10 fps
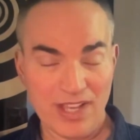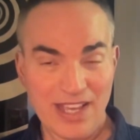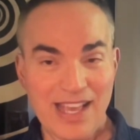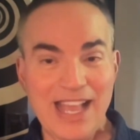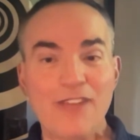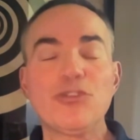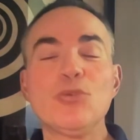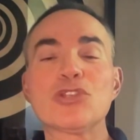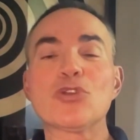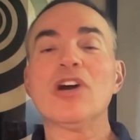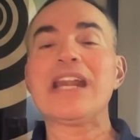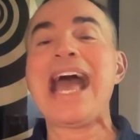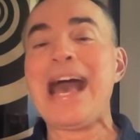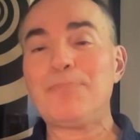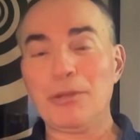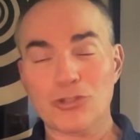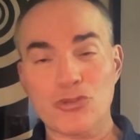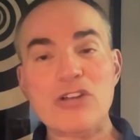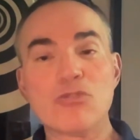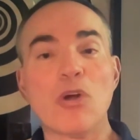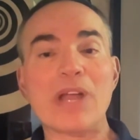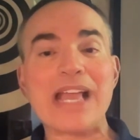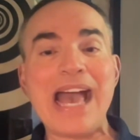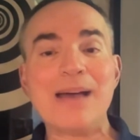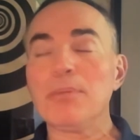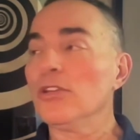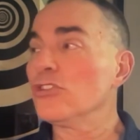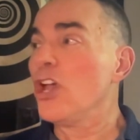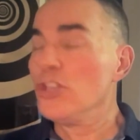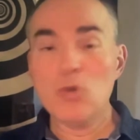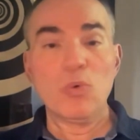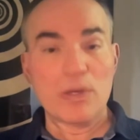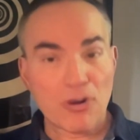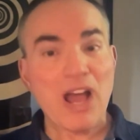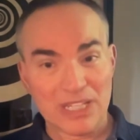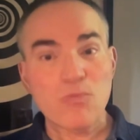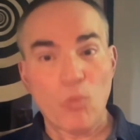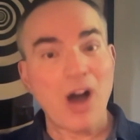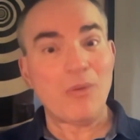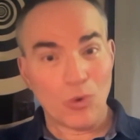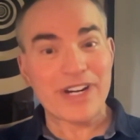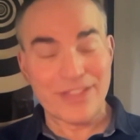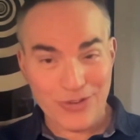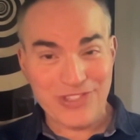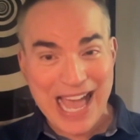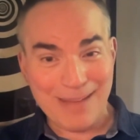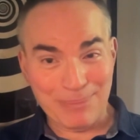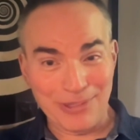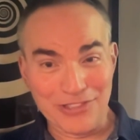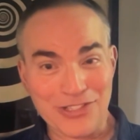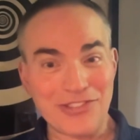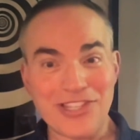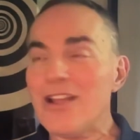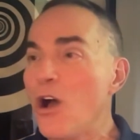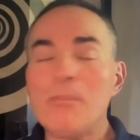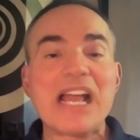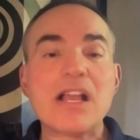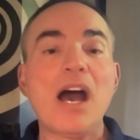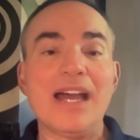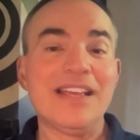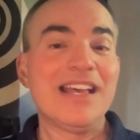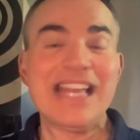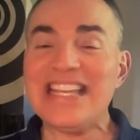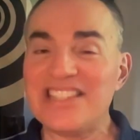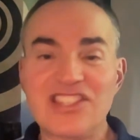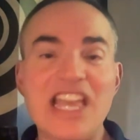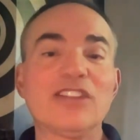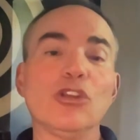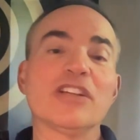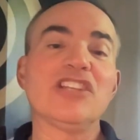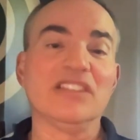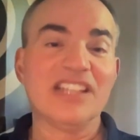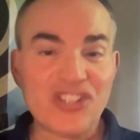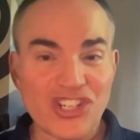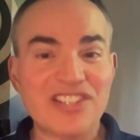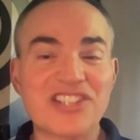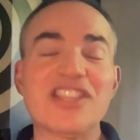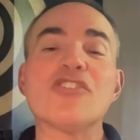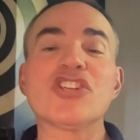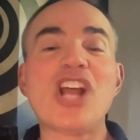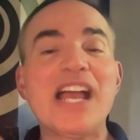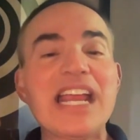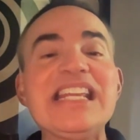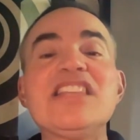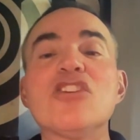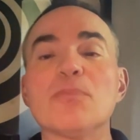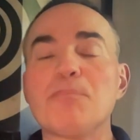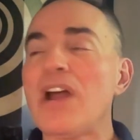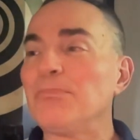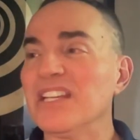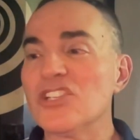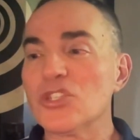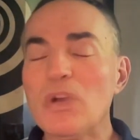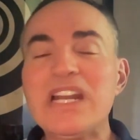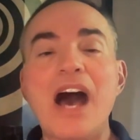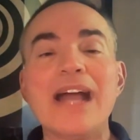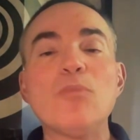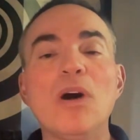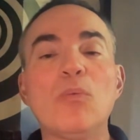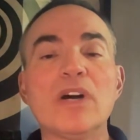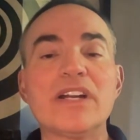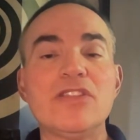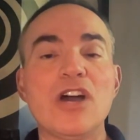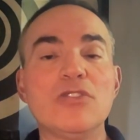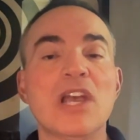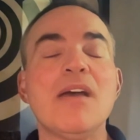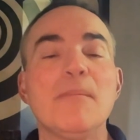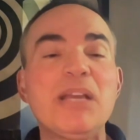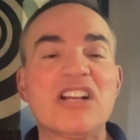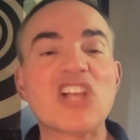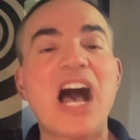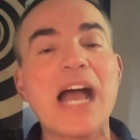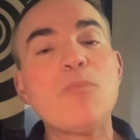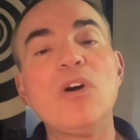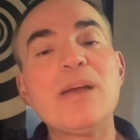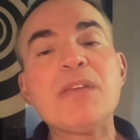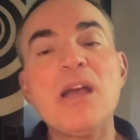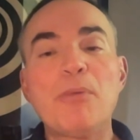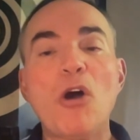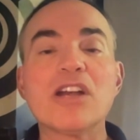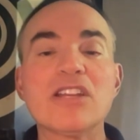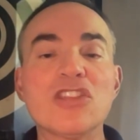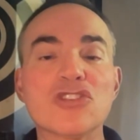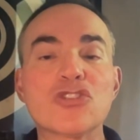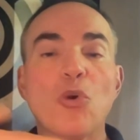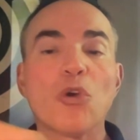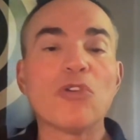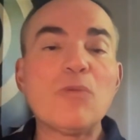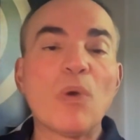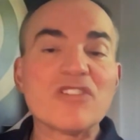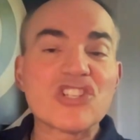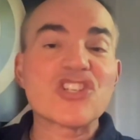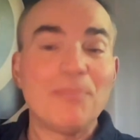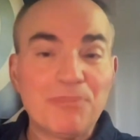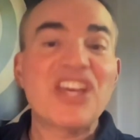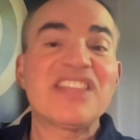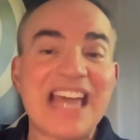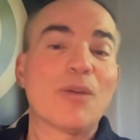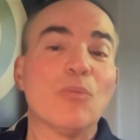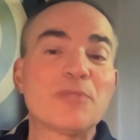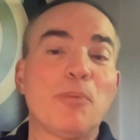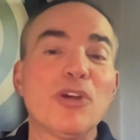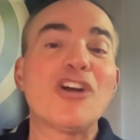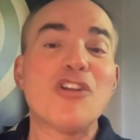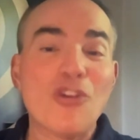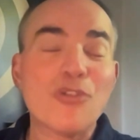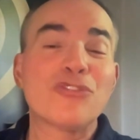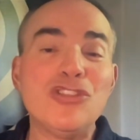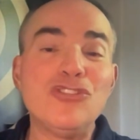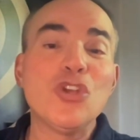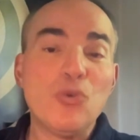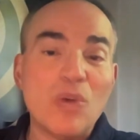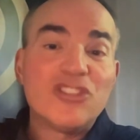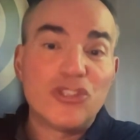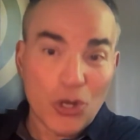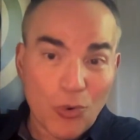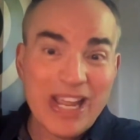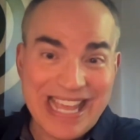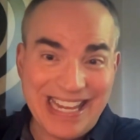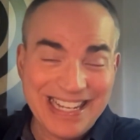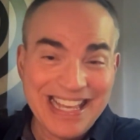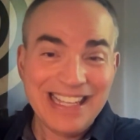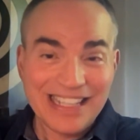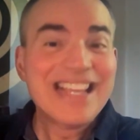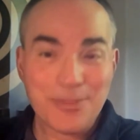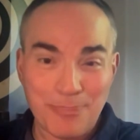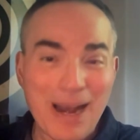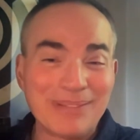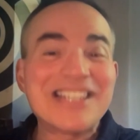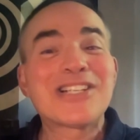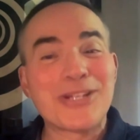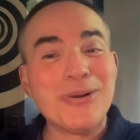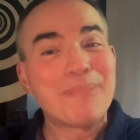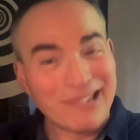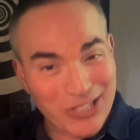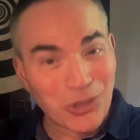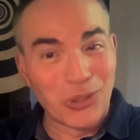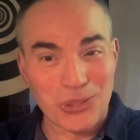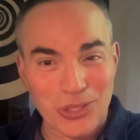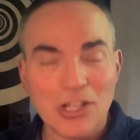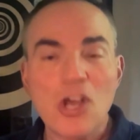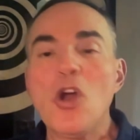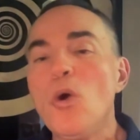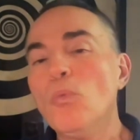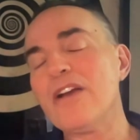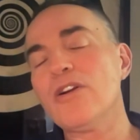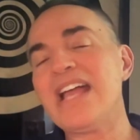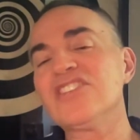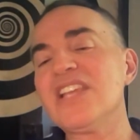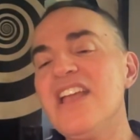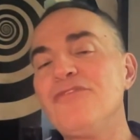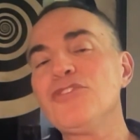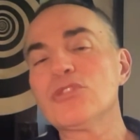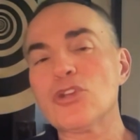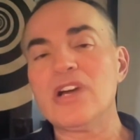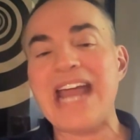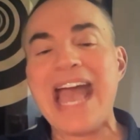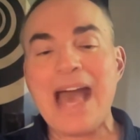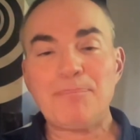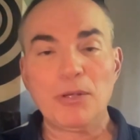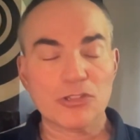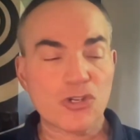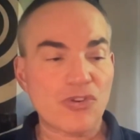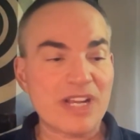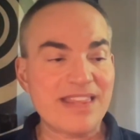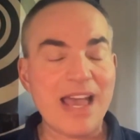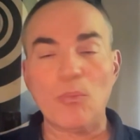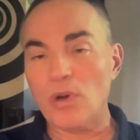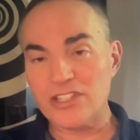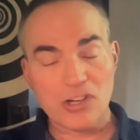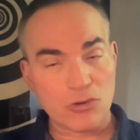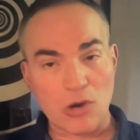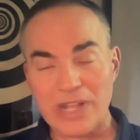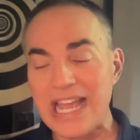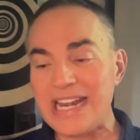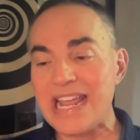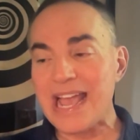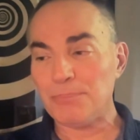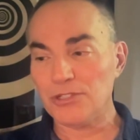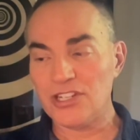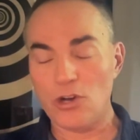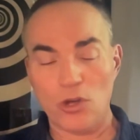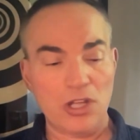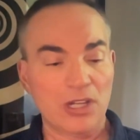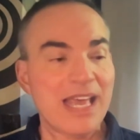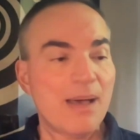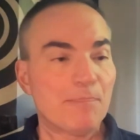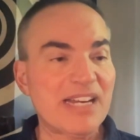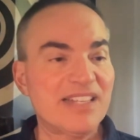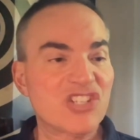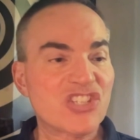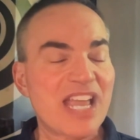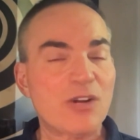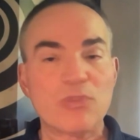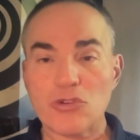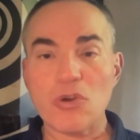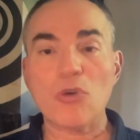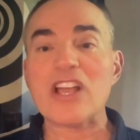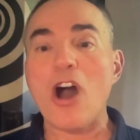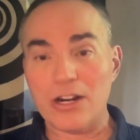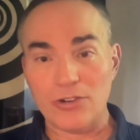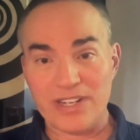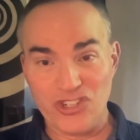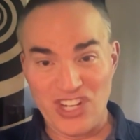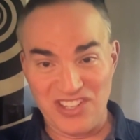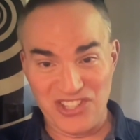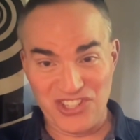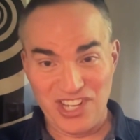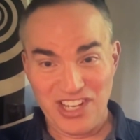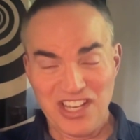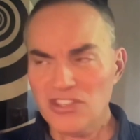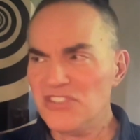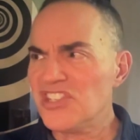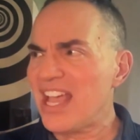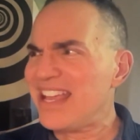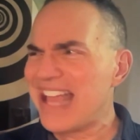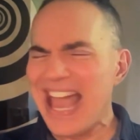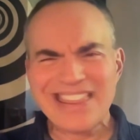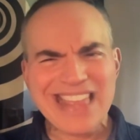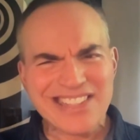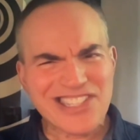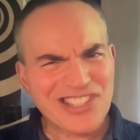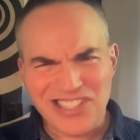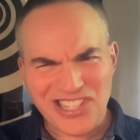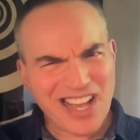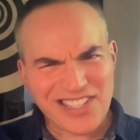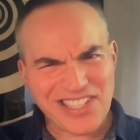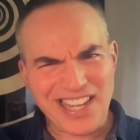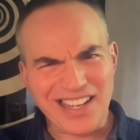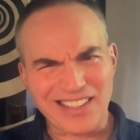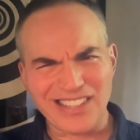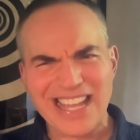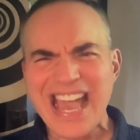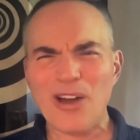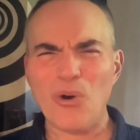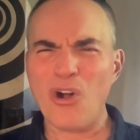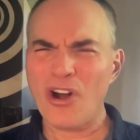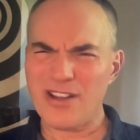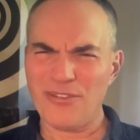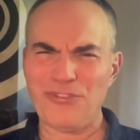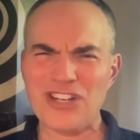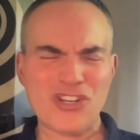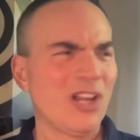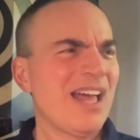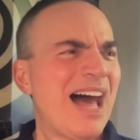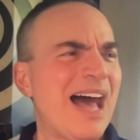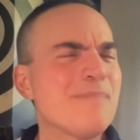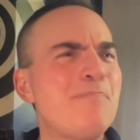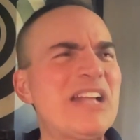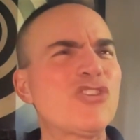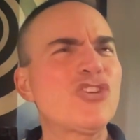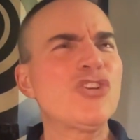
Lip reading: If you saw an apple tree growing apples, you would probably want one of those apples. You'd say, oh my God, they look delicious, they're shiny, they're probably sweet. I want one of those because I want to be a part of the story where something that it was put on earth to do is doing it. Like it's probably super cool. Whereas if you saw an apple tree that wasn't growing any apples at all, but instead it was growing oranges, you'd say, that's disgusting. Like how artificial. I bet you